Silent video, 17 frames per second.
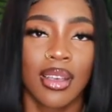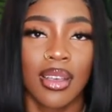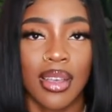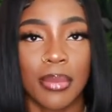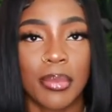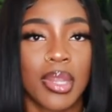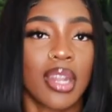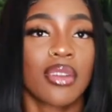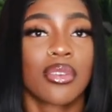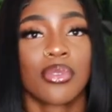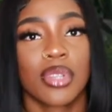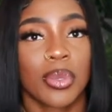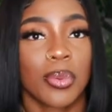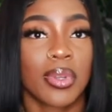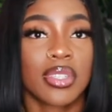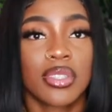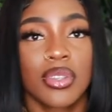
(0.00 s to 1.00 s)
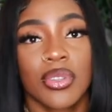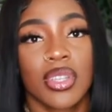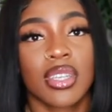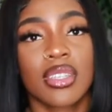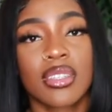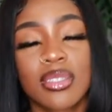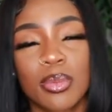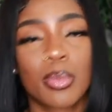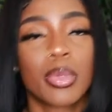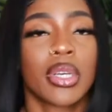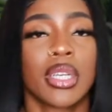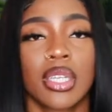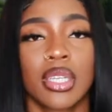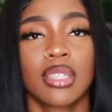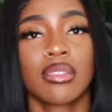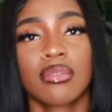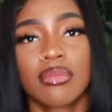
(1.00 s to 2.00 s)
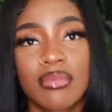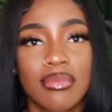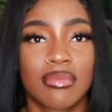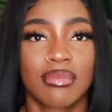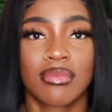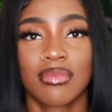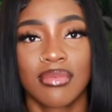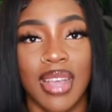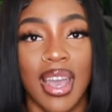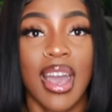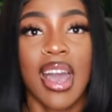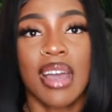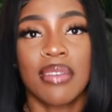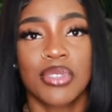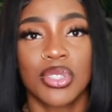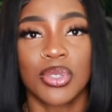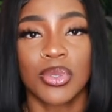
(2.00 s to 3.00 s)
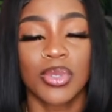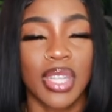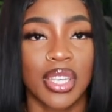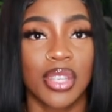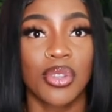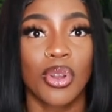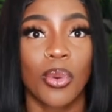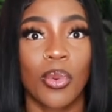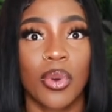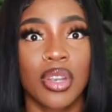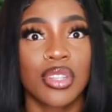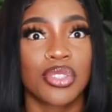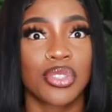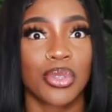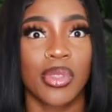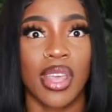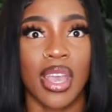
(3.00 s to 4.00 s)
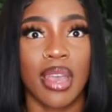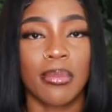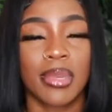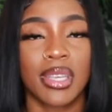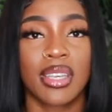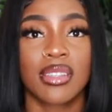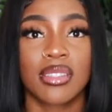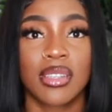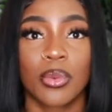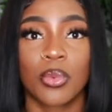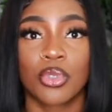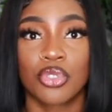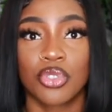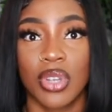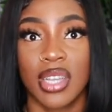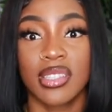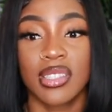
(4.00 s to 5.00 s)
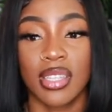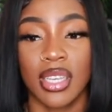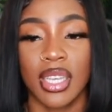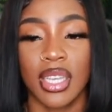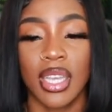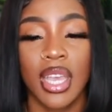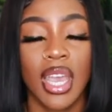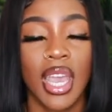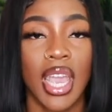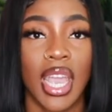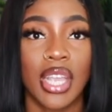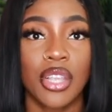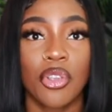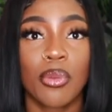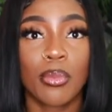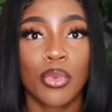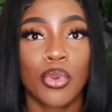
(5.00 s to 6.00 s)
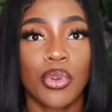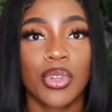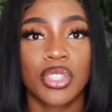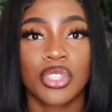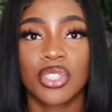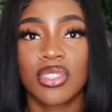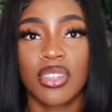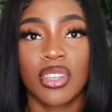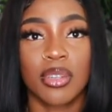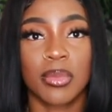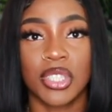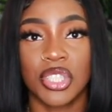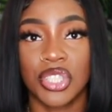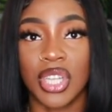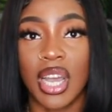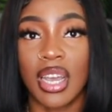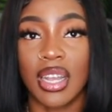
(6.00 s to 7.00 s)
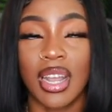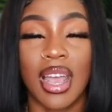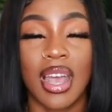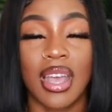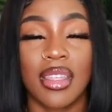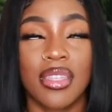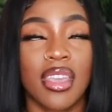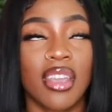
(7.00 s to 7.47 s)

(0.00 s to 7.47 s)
I mean, I don't really want to do this, but I have to. Like, you don't want to do that because it will translate and your mood is just going to be shot.